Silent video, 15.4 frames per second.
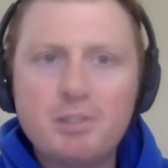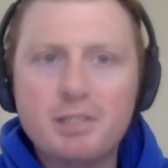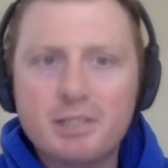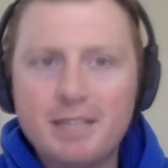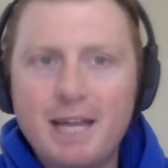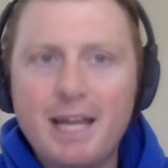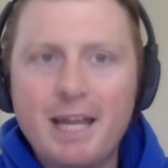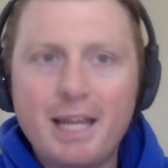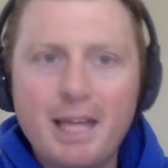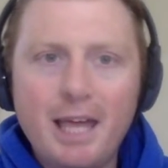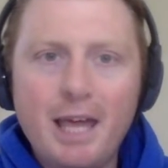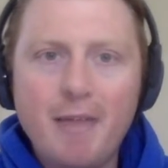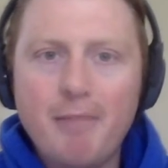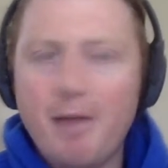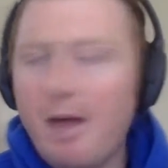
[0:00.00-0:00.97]
exciting
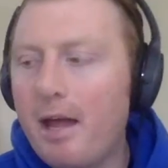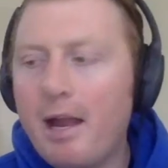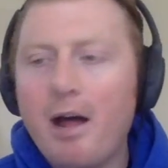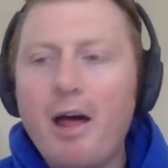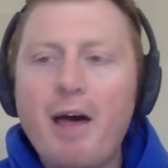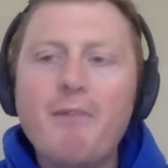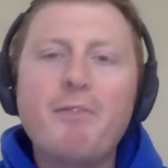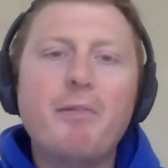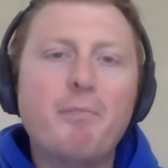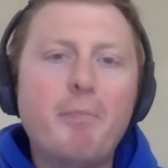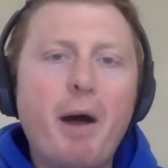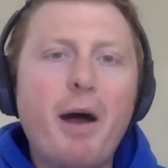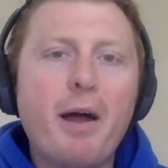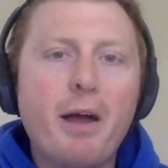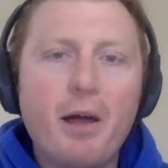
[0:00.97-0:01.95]
game, and I'll have
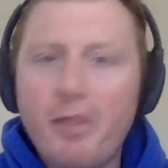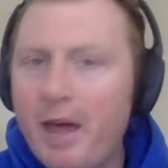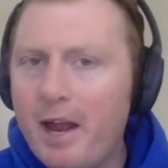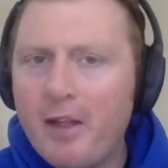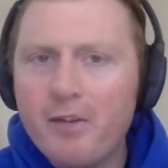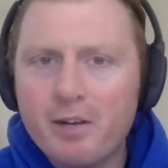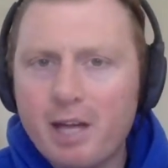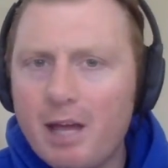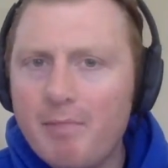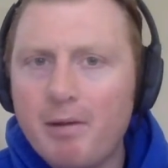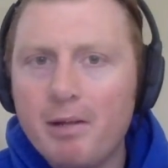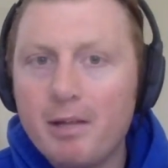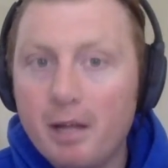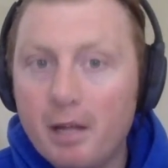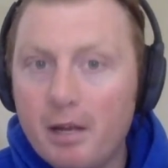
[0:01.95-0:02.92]
that other game
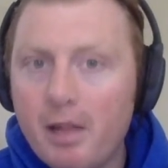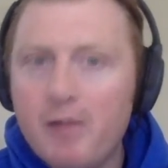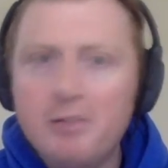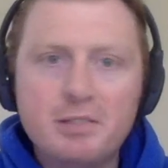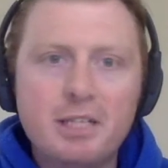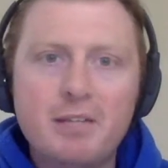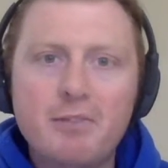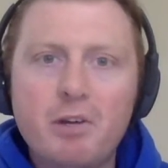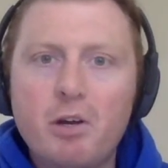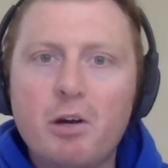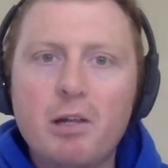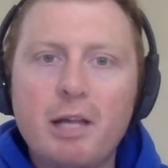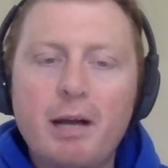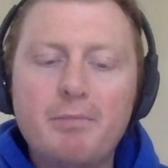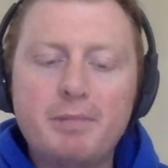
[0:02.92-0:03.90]
on another TV or
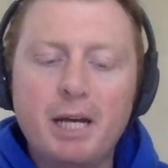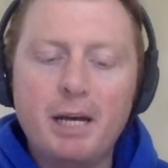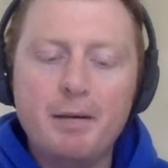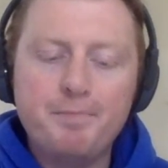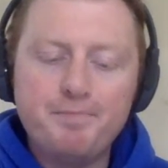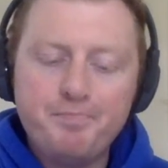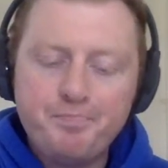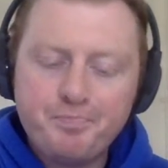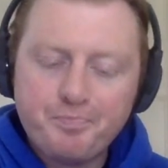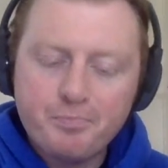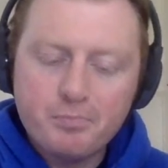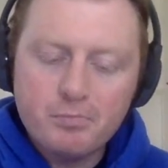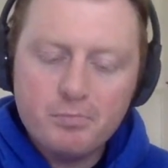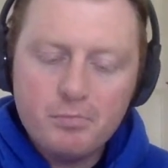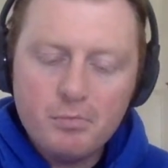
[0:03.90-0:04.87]
a laptop,
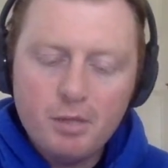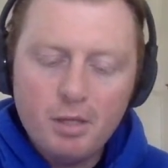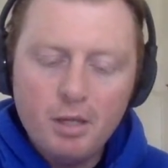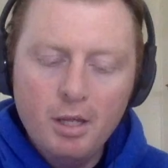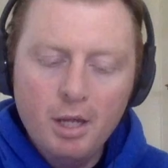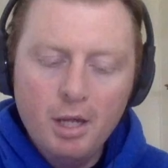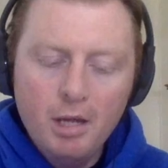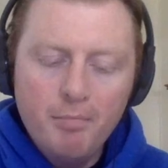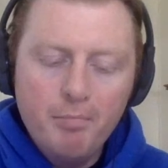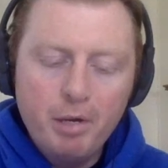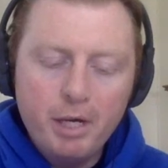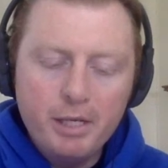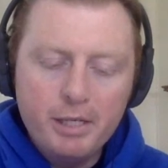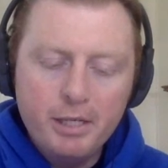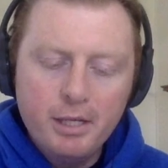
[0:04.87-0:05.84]

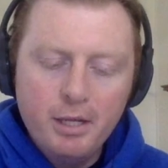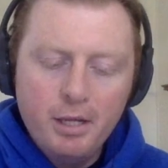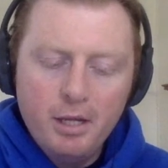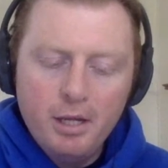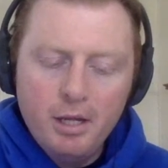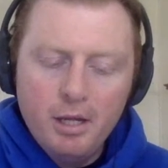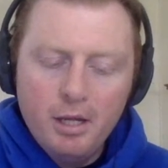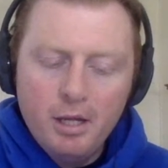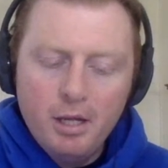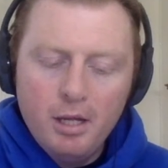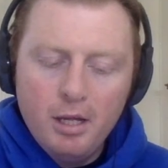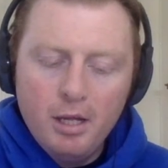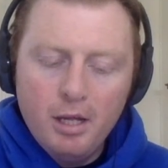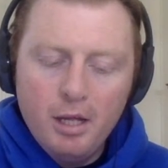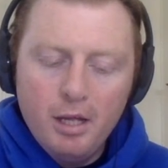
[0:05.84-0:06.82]
but
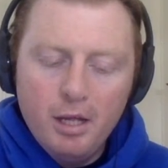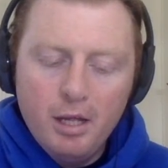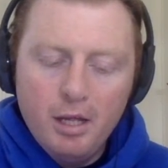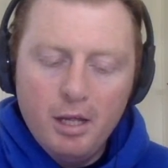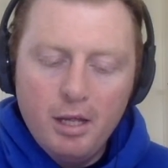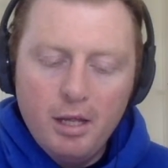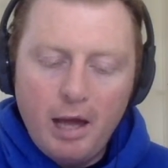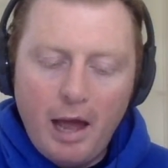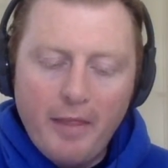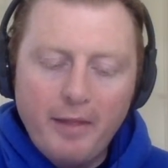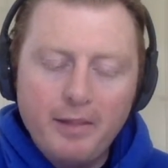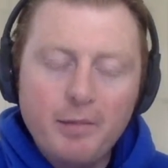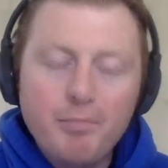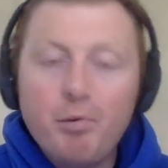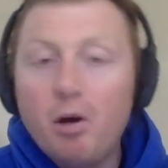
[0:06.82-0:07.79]
I
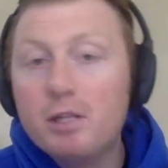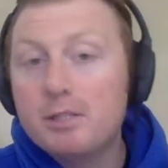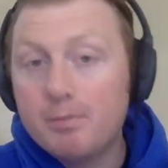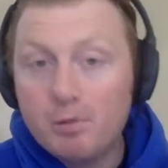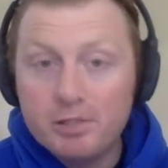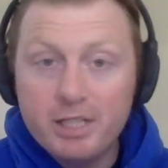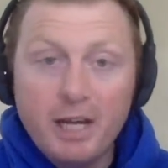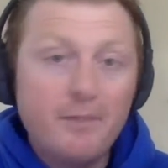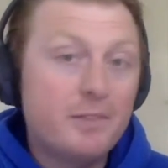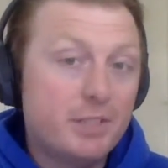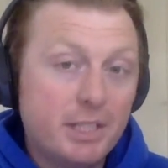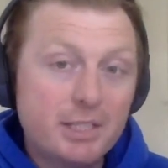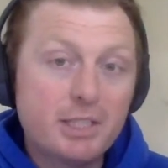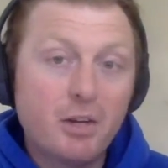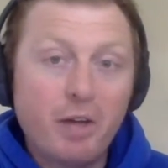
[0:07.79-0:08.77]
think the Baltimore-San
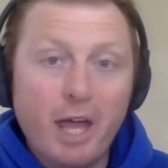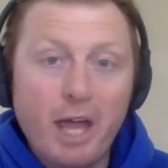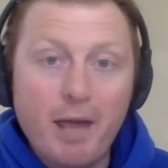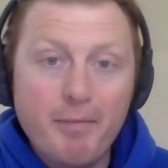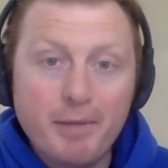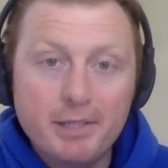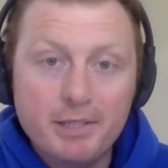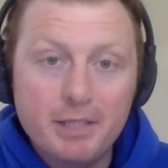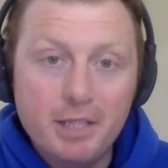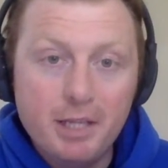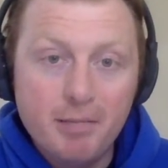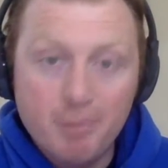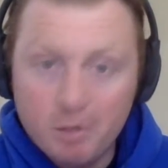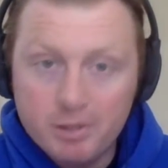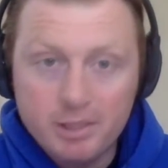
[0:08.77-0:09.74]
Francisco game is
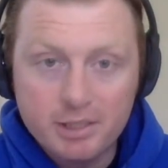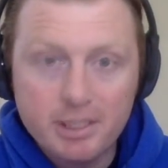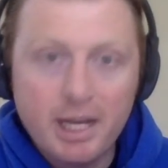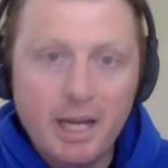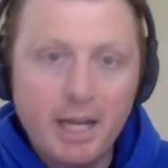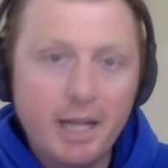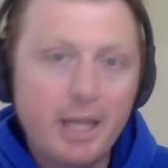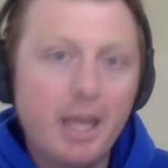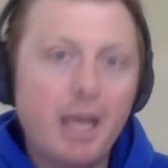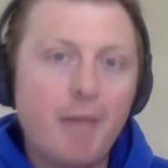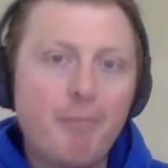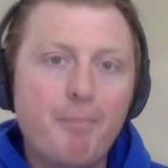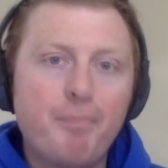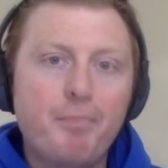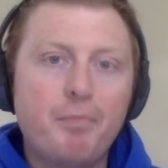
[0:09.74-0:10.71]
the most exciting
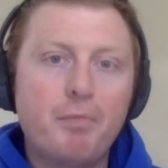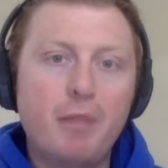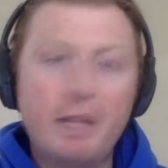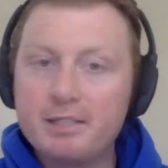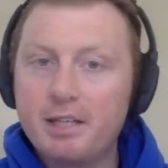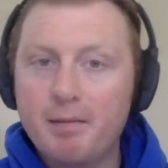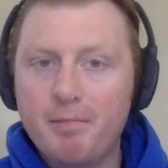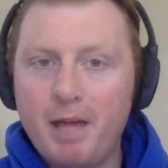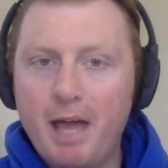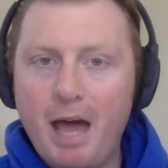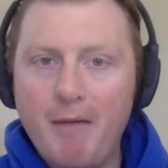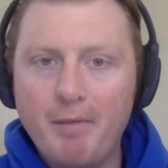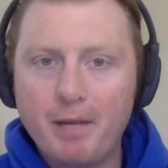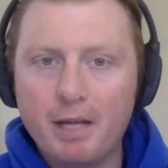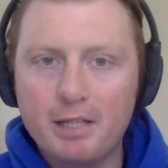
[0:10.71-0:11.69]
game that's going to be
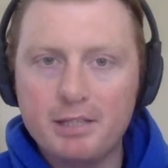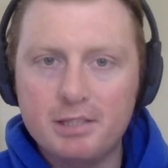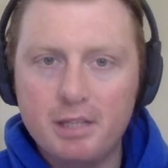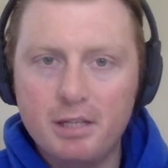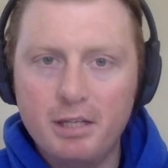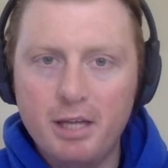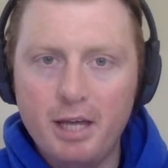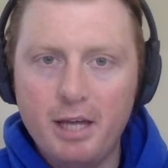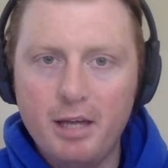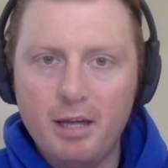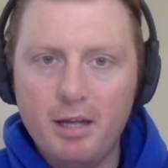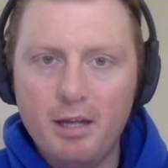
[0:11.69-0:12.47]
happening on Sunday.